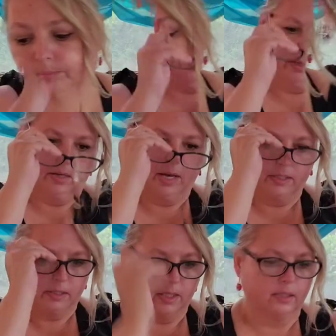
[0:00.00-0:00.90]
Okay, the
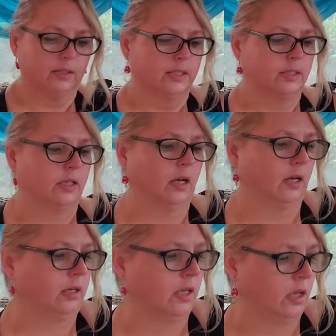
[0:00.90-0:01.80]
next thing listed
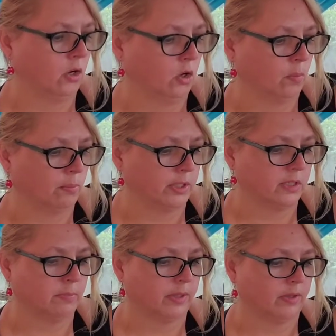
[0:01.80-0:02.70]
on here
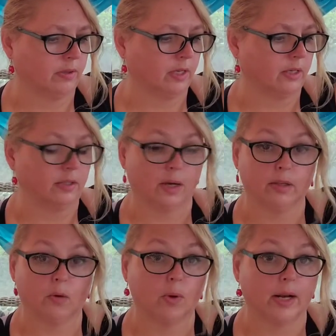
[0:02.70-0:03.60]
must have been the thing
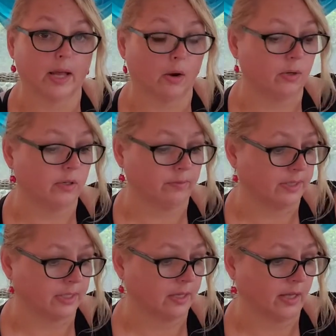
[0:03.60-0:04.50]
that they ran out of.
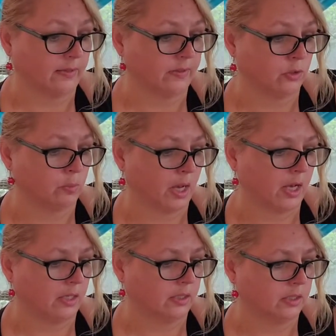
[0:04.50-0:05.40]
It's not in this
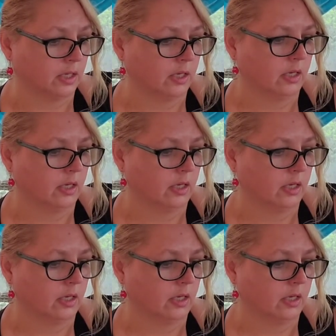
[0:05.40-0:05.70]
box.